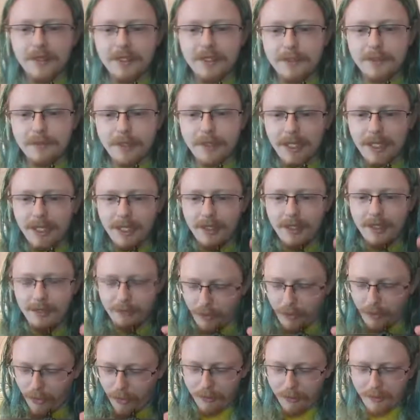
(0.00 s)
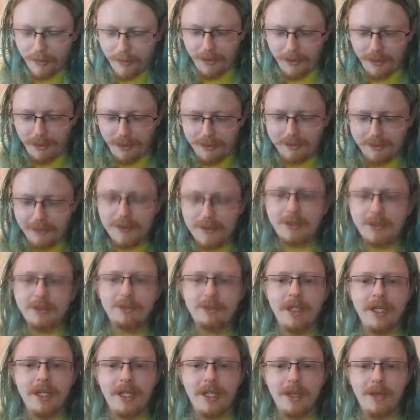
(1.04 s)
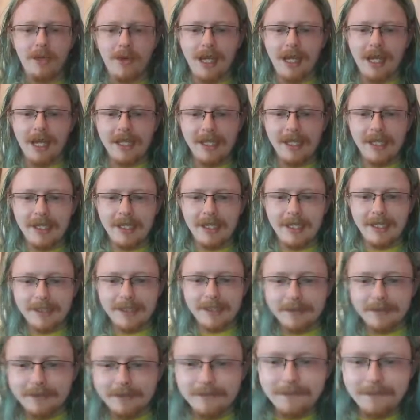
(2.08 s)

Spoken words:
Is my portable radio hacking kit.